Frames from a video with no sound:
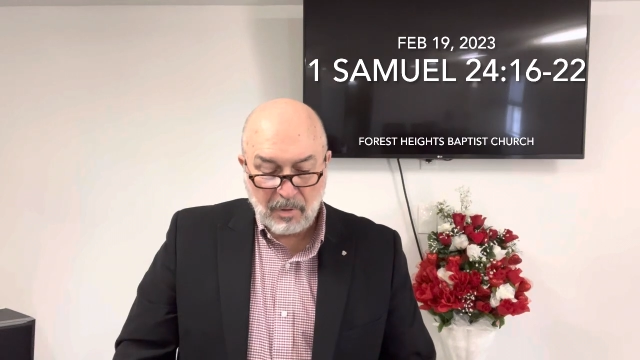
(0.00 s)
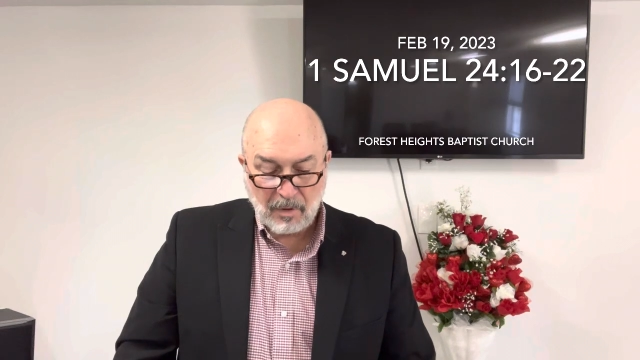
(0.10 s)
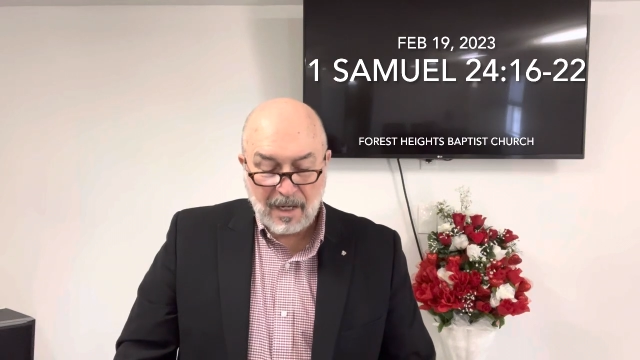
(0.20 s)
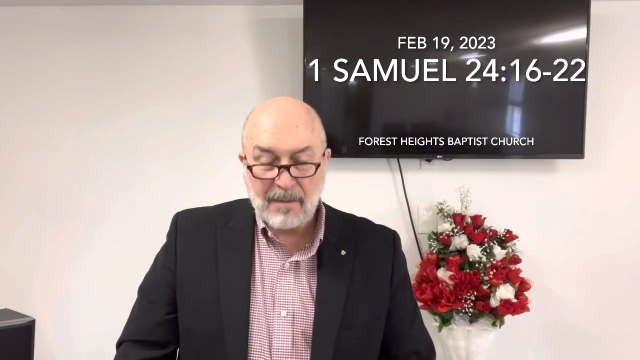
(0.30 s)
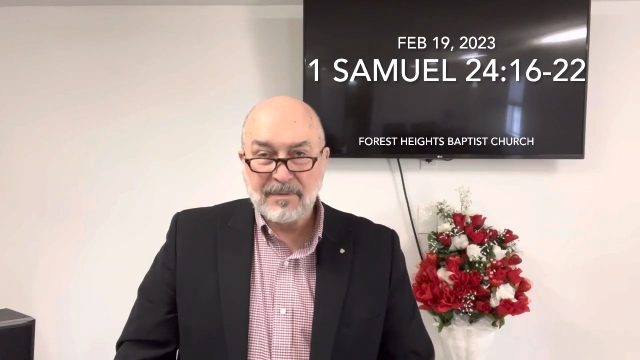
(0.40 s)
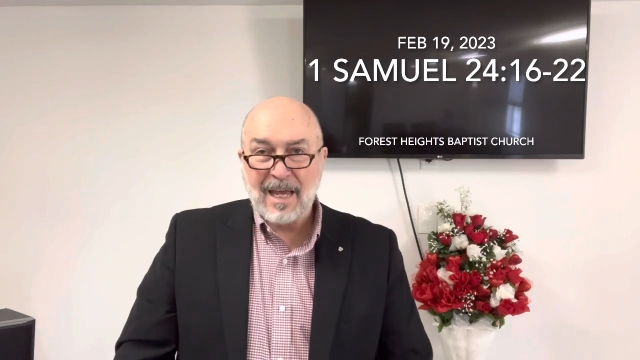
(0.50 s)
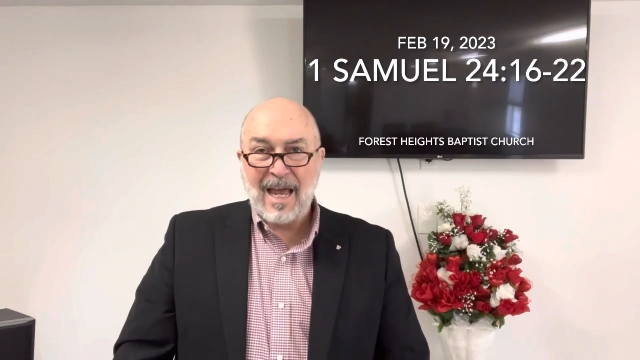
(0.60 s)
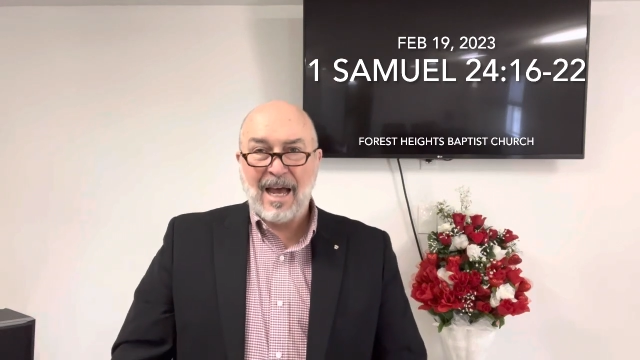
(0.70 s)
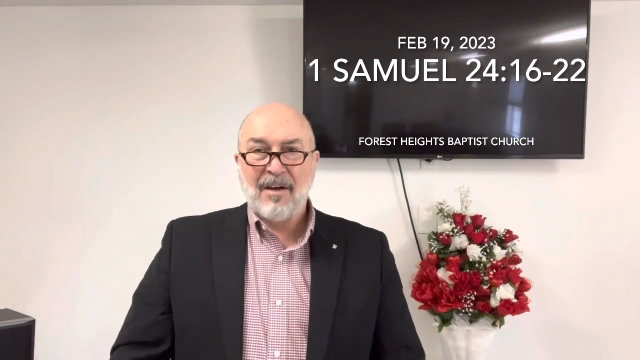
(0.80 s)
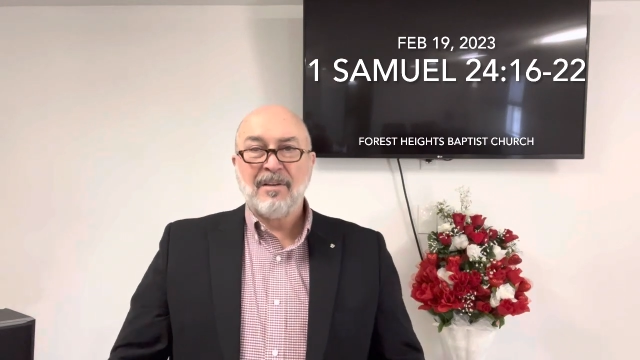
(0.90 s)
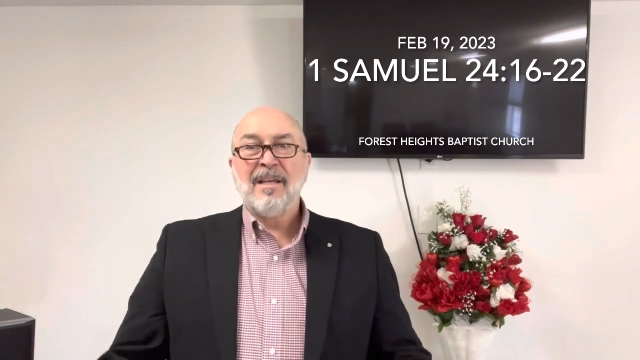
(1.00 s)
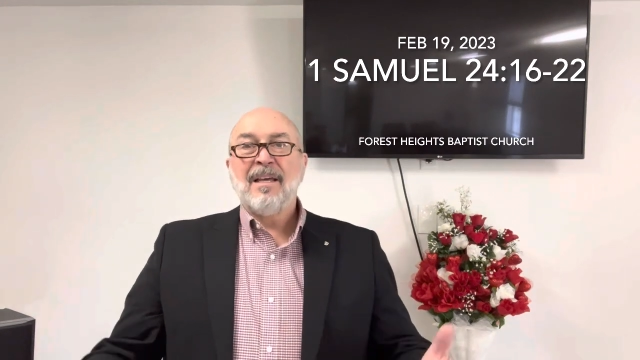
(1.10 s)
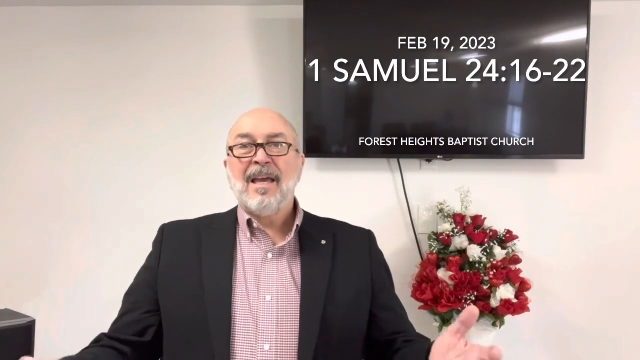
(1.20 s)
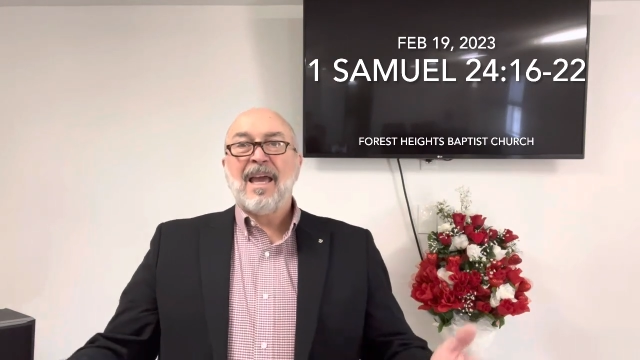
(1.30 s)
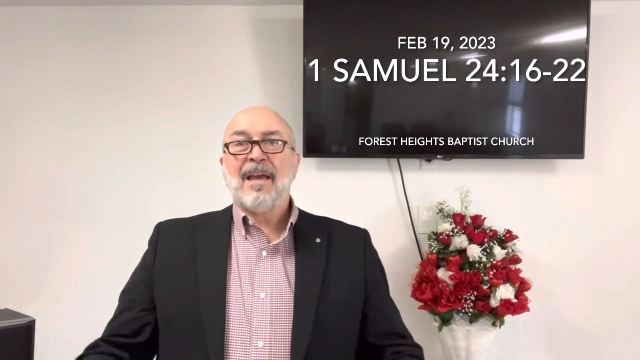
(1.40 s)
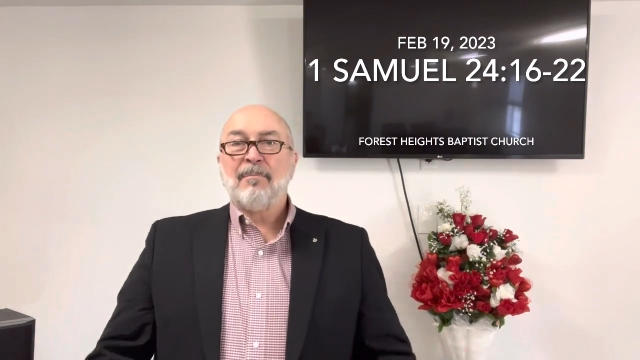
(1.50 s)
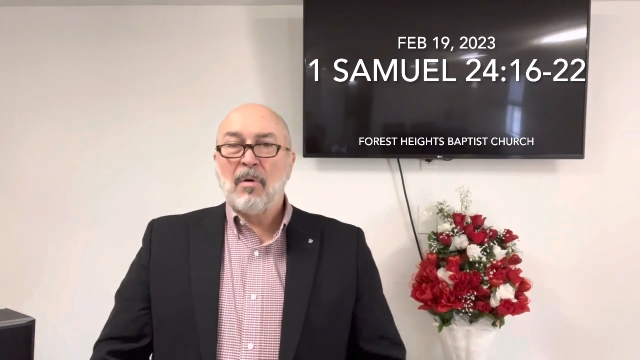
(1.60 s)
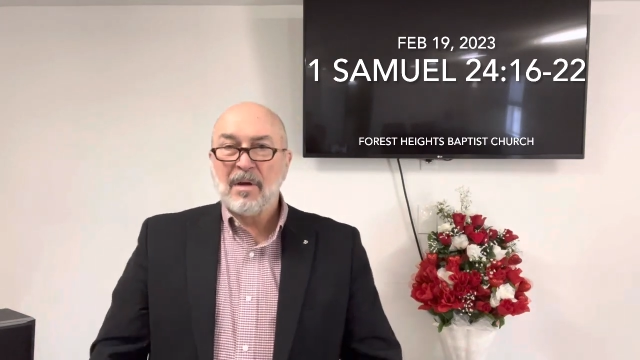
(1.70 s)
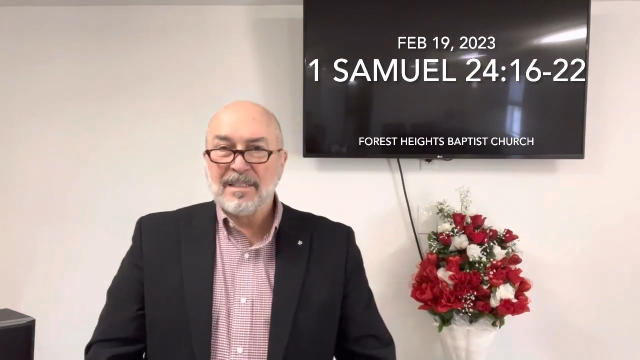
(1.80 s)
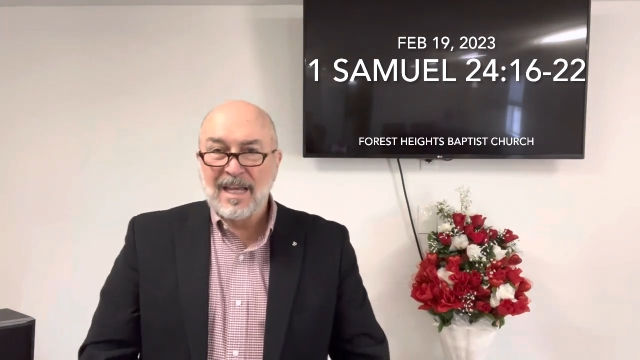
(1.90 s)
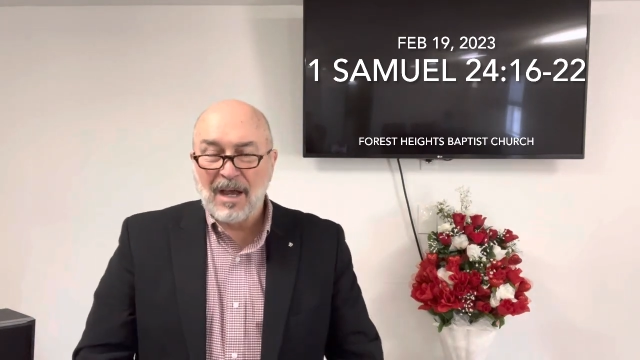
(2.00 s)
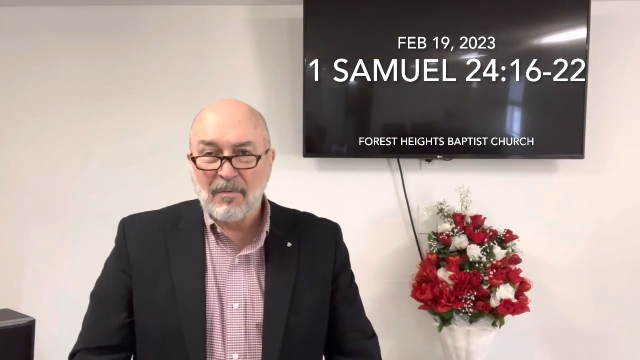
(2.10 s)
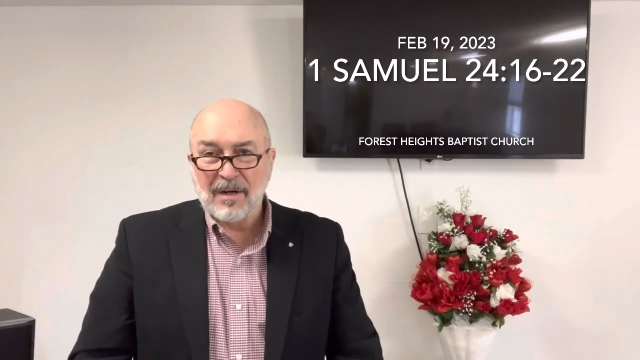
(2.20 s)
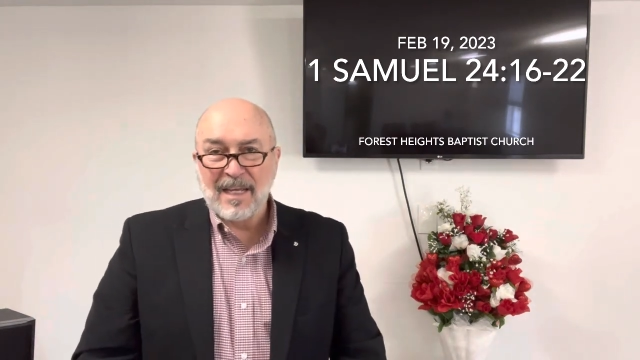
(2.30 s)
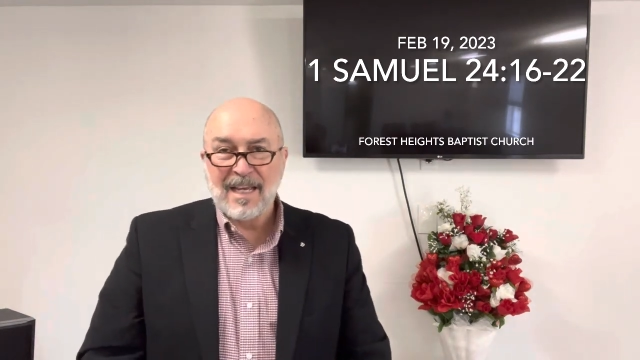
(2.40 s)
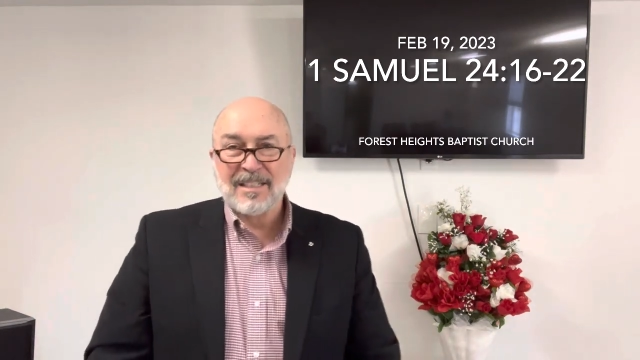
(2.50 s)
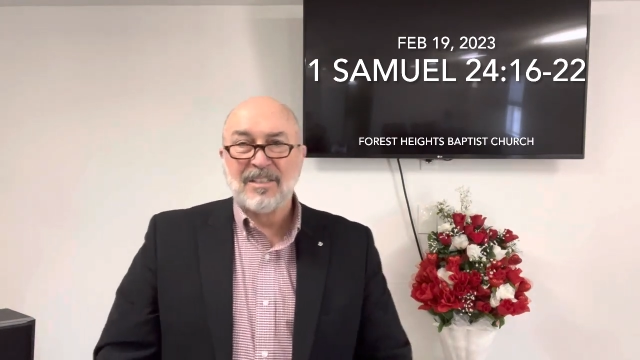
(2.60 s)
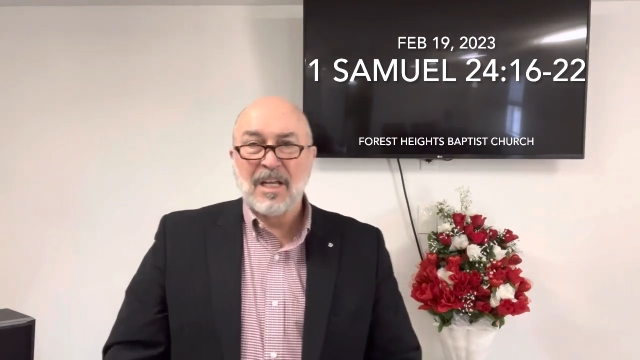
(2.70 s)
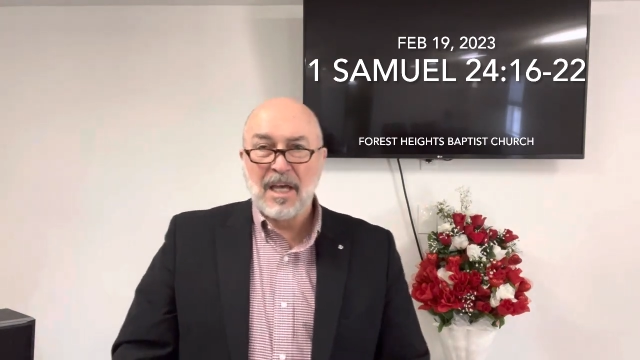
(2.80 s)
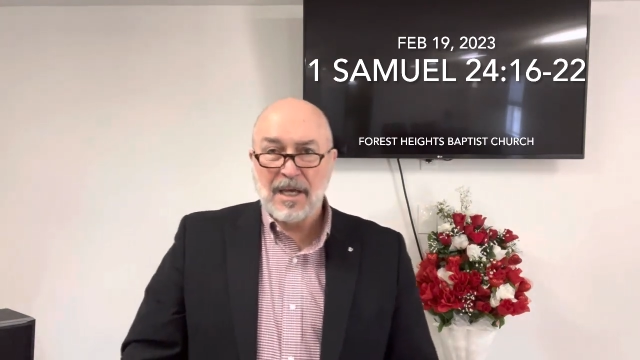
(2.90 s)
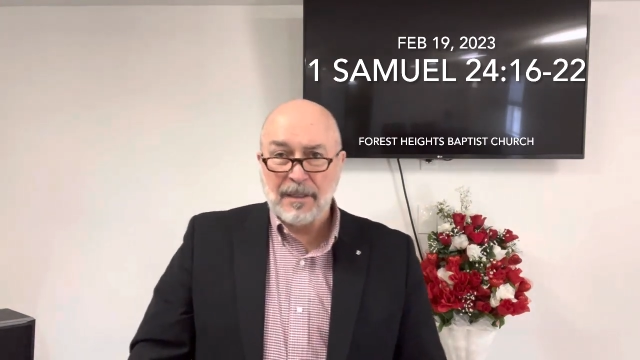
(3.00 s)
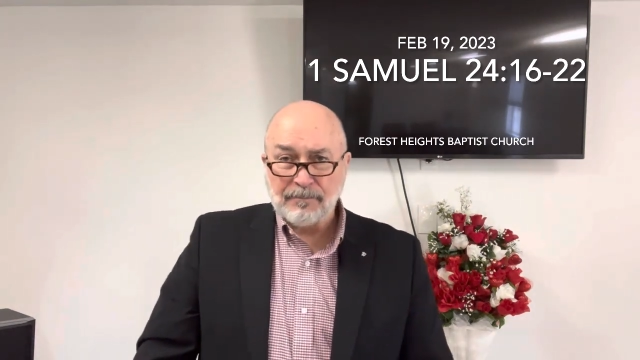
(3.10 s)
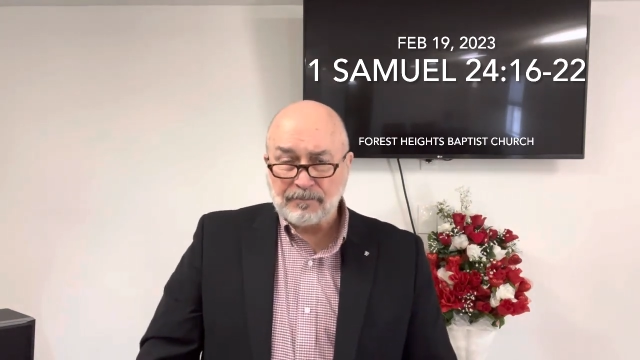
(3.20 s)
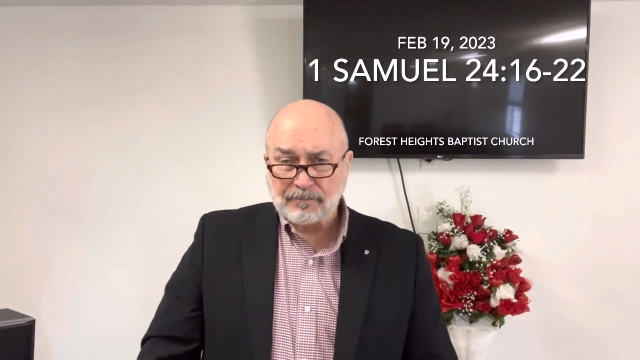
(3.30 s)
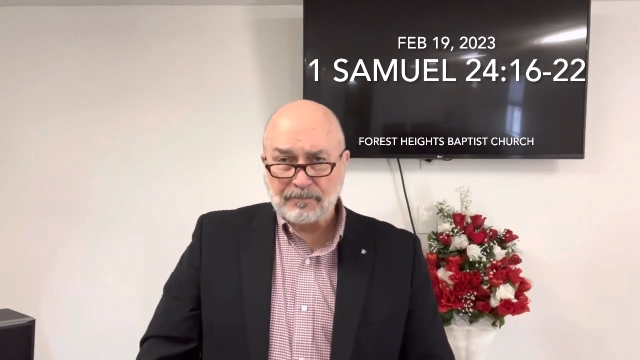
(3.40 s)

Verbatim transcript: comes out and points out what he has done